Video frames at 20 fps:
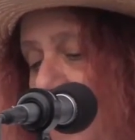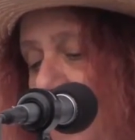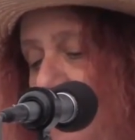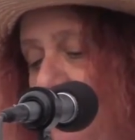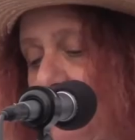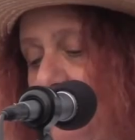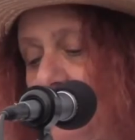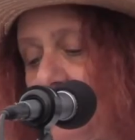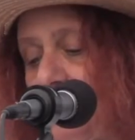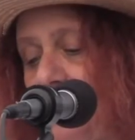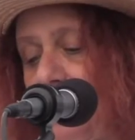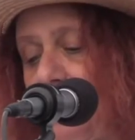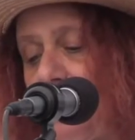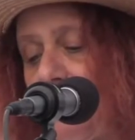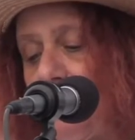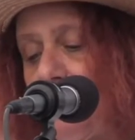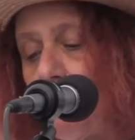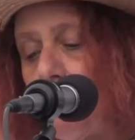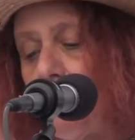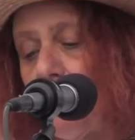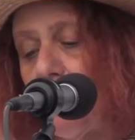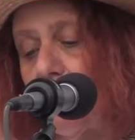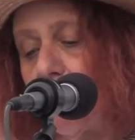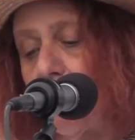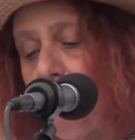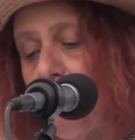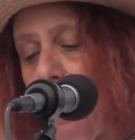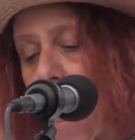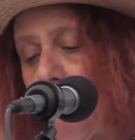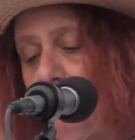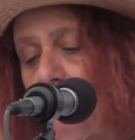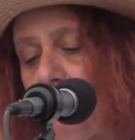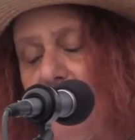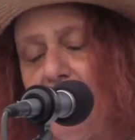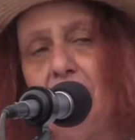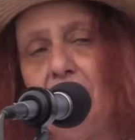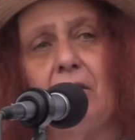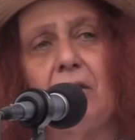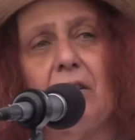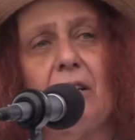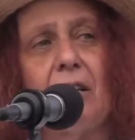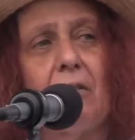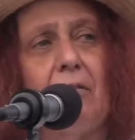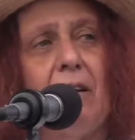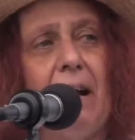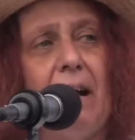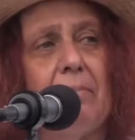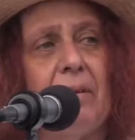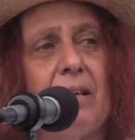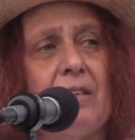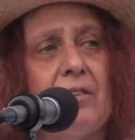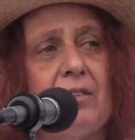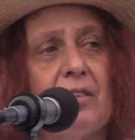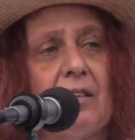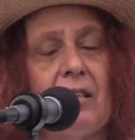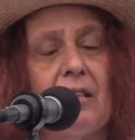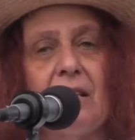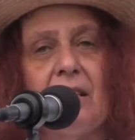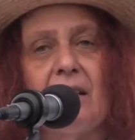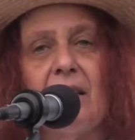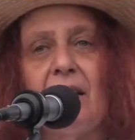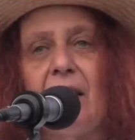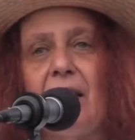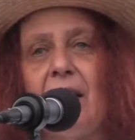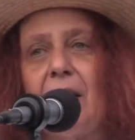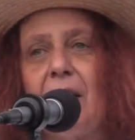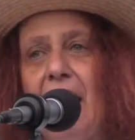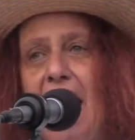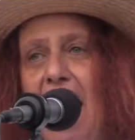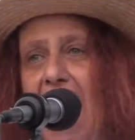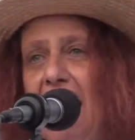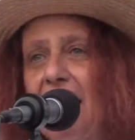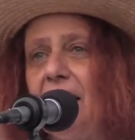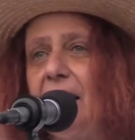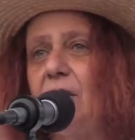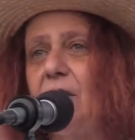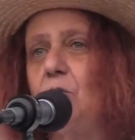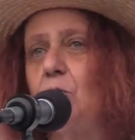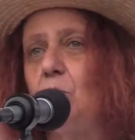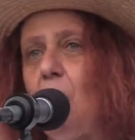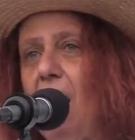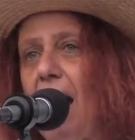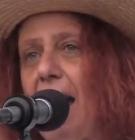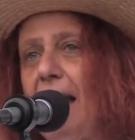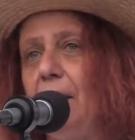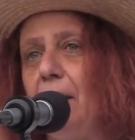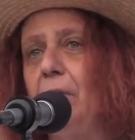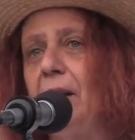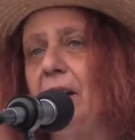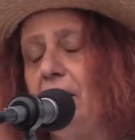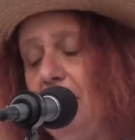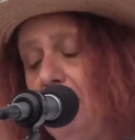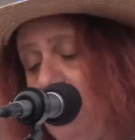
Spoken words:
last city in the world bombed by nuclear weapons. That is why we're